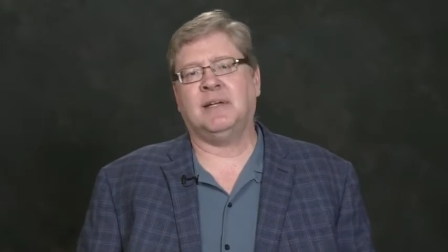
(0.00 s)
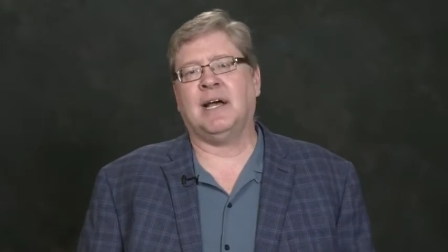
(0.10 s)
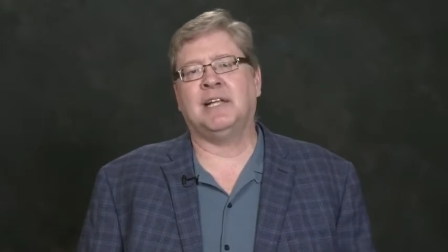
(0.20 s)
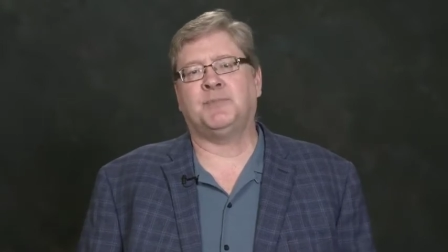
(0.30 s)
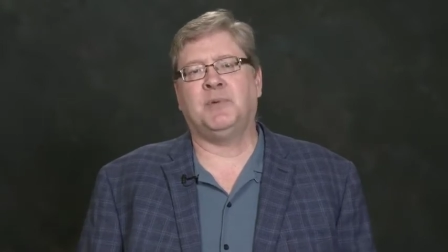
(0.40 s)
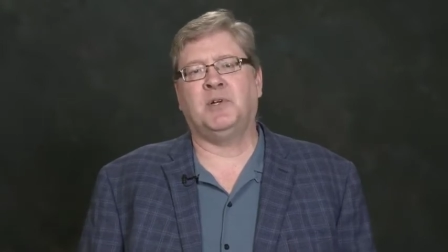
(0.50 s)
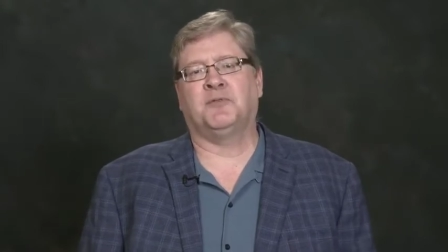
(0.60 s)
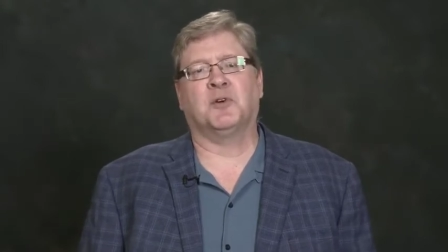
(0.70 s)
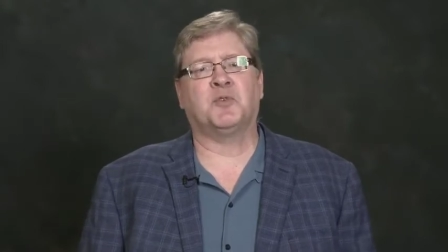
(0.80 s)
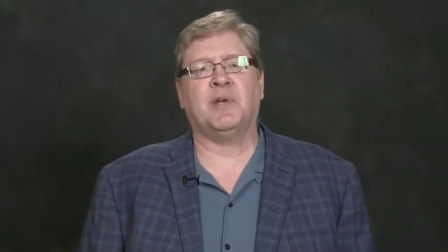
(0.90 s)
God's
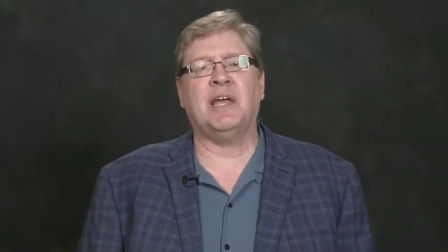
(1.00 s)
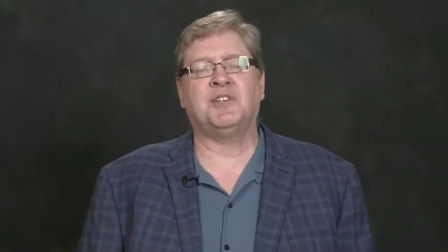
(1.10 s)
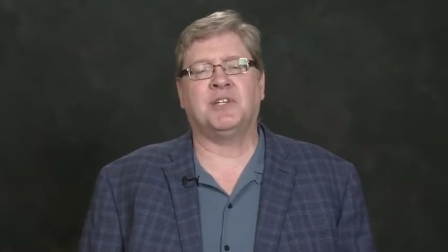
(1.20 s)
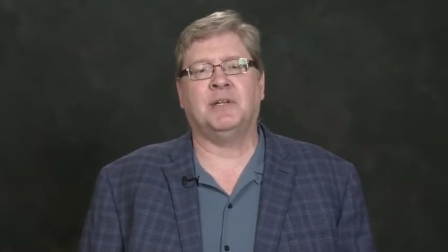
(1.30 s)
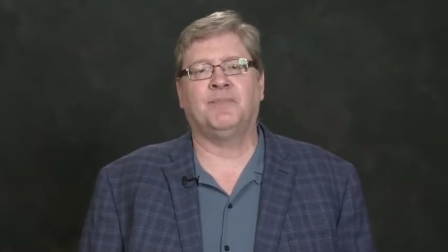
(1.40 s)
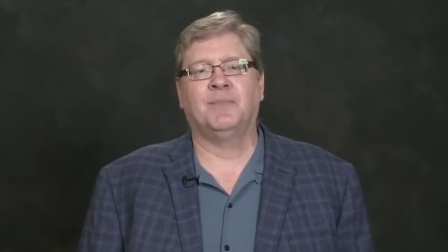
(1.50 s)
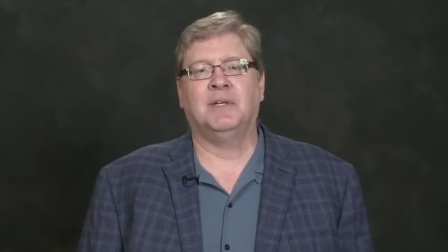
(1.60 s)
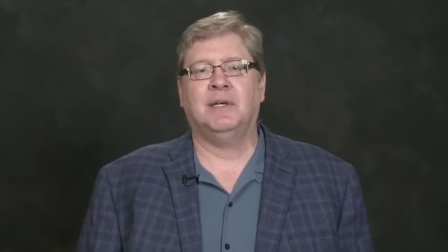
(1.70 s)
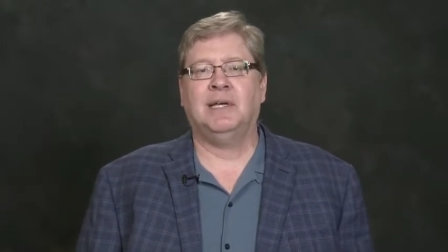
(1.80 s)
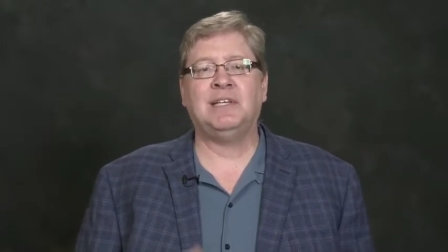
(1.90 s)
beautiful creation,
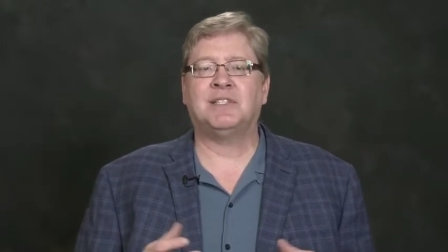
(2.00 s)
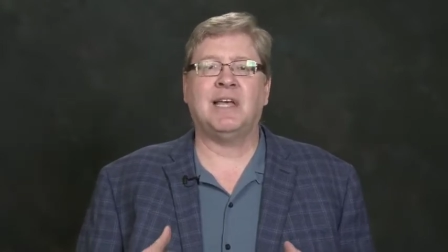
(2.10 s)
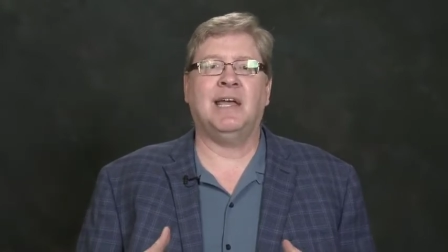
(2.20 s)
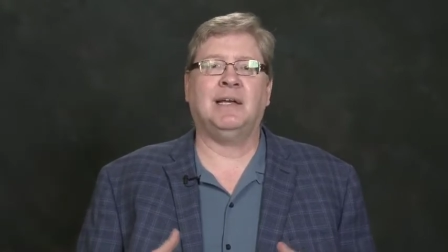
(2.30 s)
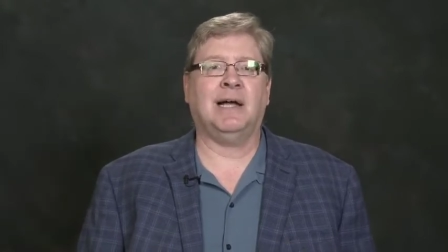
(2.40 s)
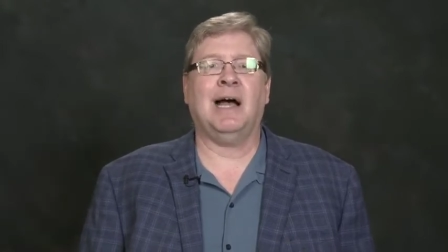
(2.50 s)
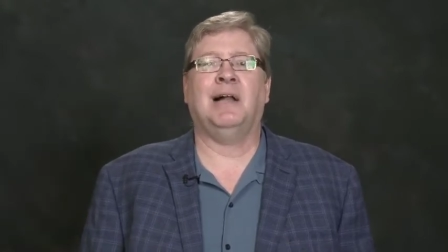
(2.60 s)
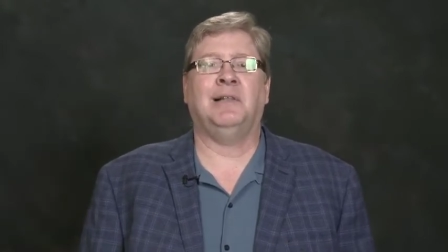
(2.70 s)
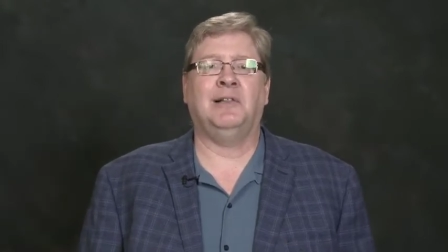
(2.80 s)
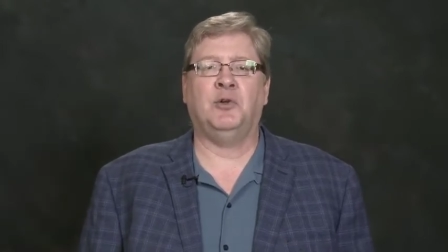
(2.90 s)
He's saying
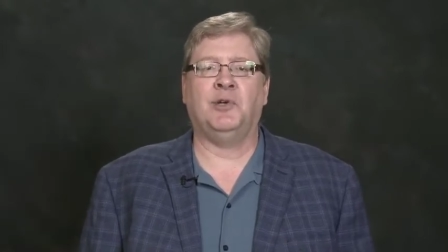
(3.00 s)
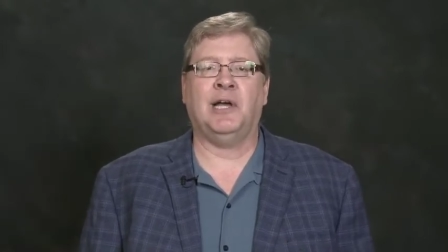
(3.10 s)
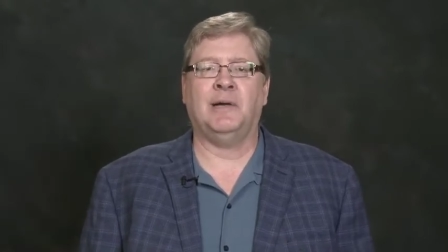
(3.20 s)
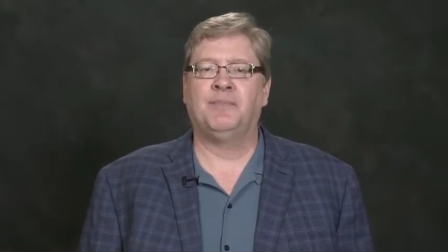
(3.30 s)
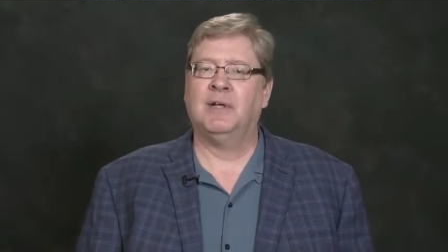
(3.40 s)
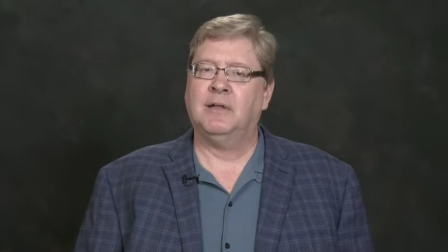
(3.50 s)
Alleluia.